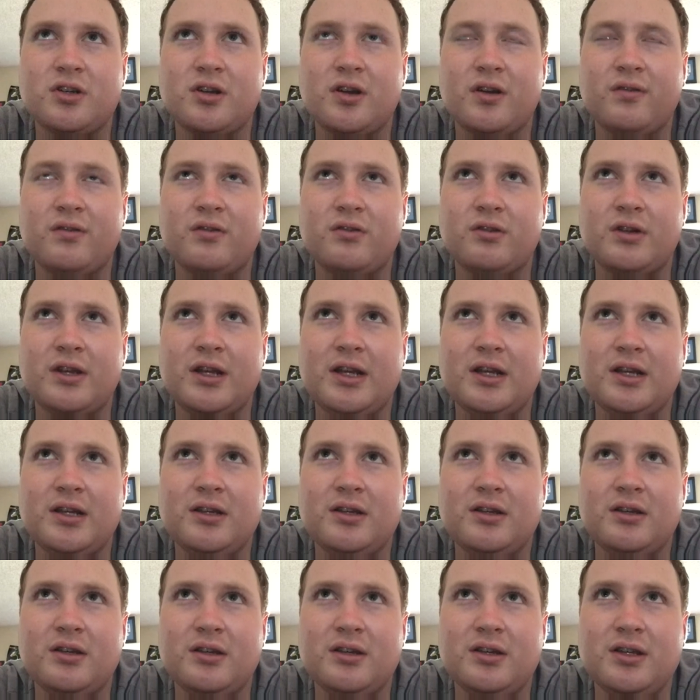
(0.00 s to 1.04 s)
of green,
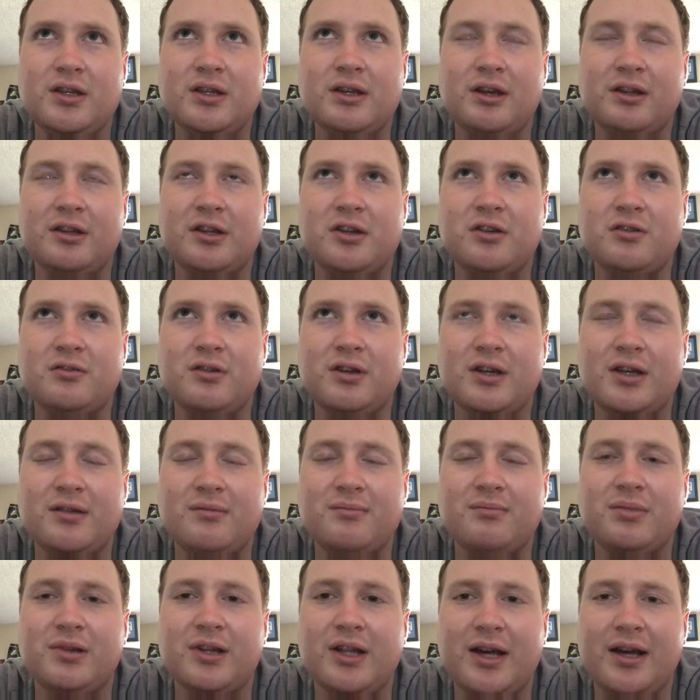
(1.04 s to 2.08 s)
yellow,
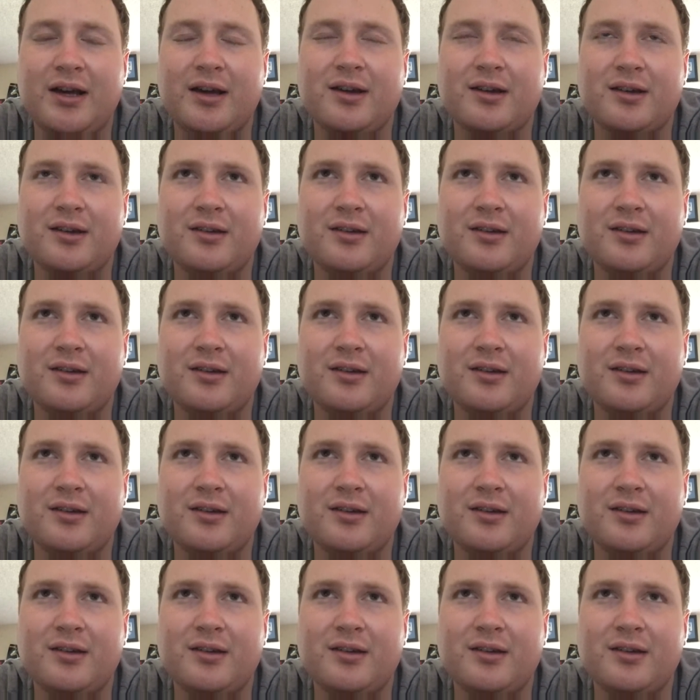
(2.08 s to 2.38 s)
and black,